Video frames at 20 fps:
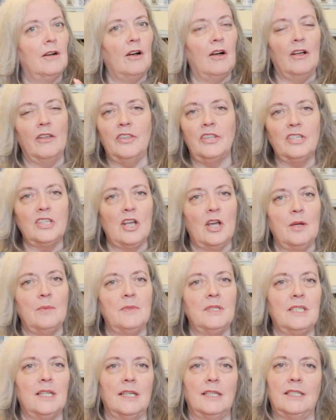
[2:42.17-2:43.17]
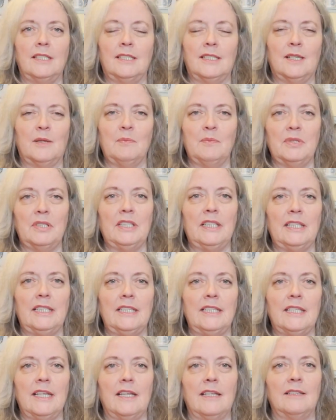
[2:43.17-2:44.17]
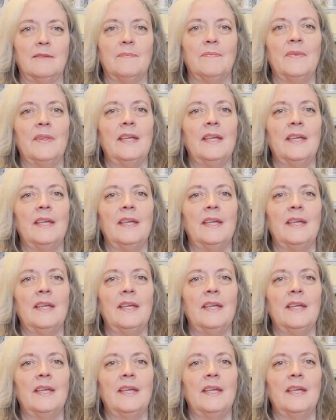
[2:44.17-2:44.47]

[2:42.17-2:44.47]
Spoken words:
all the time until it's completely done.